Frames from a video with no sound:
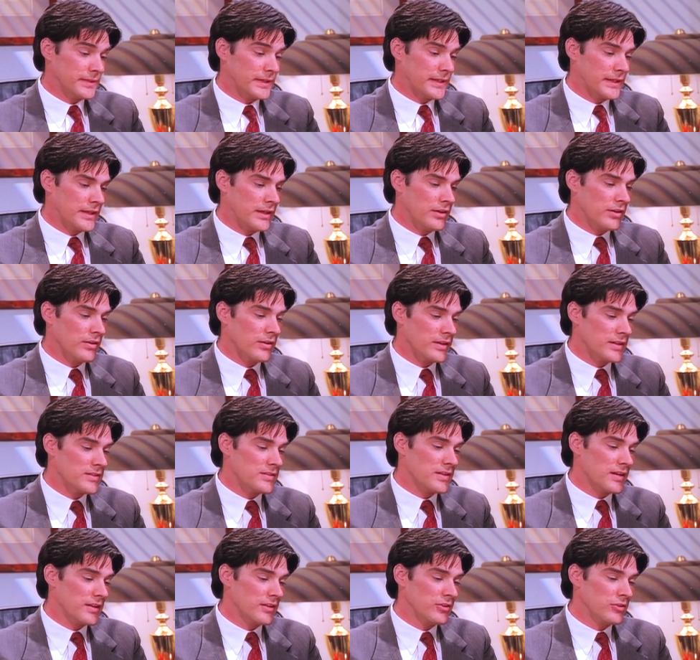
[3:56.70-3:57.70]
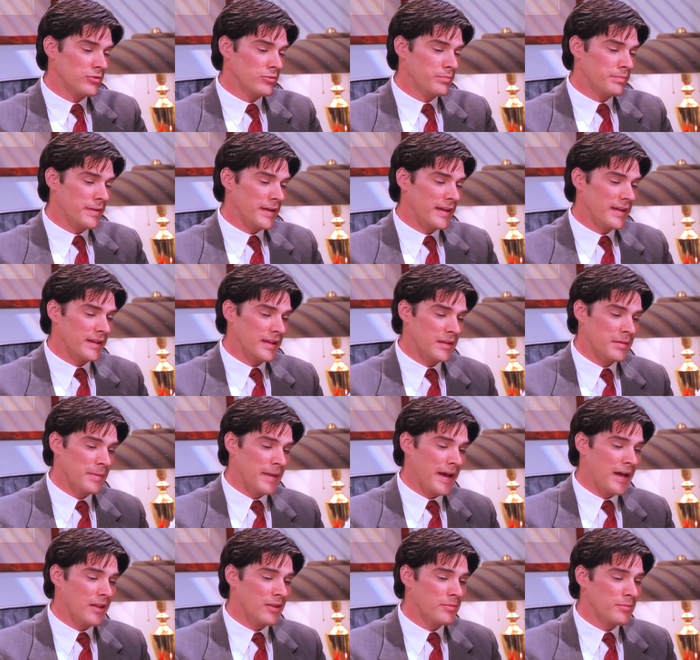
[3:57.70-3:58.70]
like here, he's got you paying him
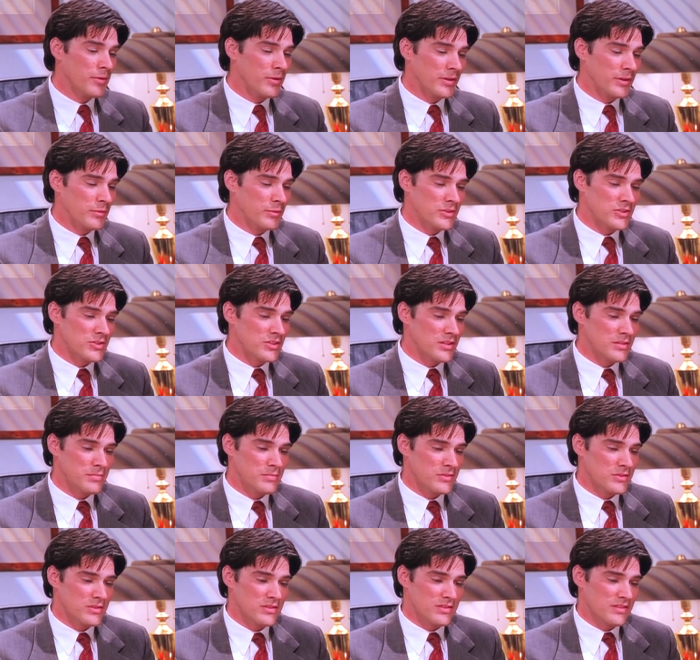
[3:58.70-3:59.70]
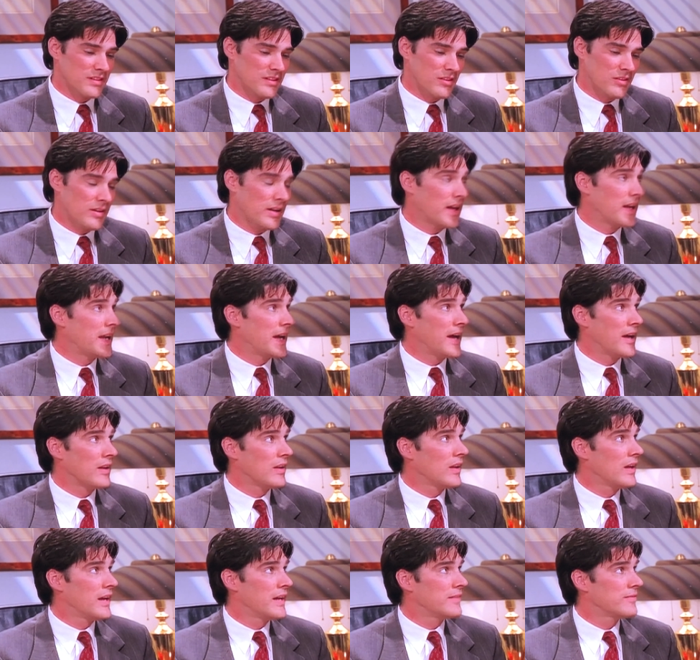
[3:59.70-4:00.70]
alimony, which seems, you know, kind of out of
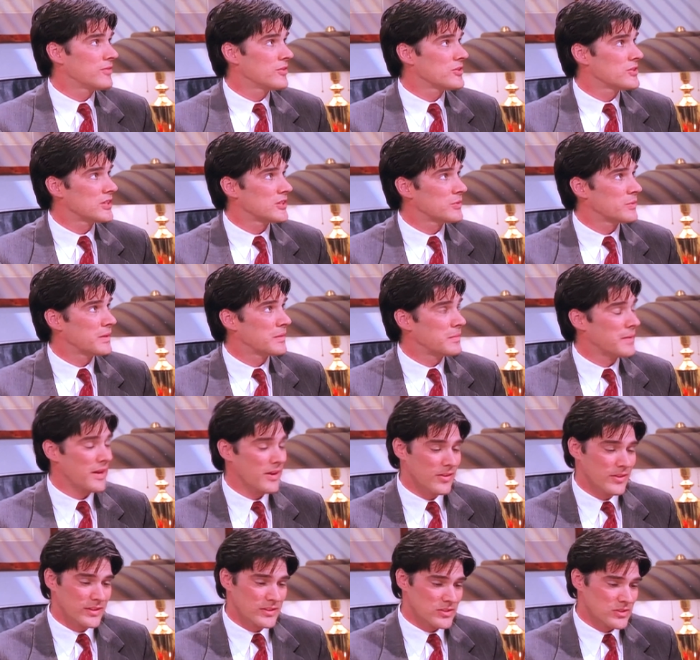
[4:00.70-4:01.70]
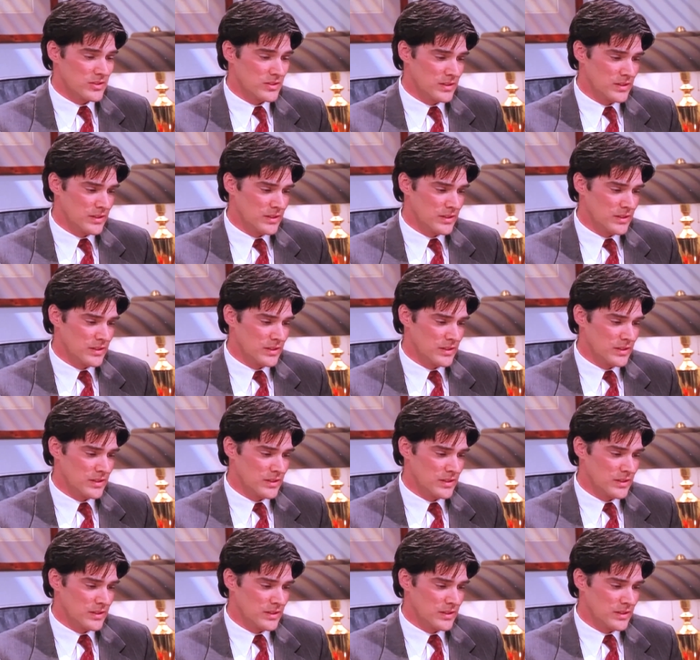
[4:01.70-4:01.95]
line for a six-week marriage.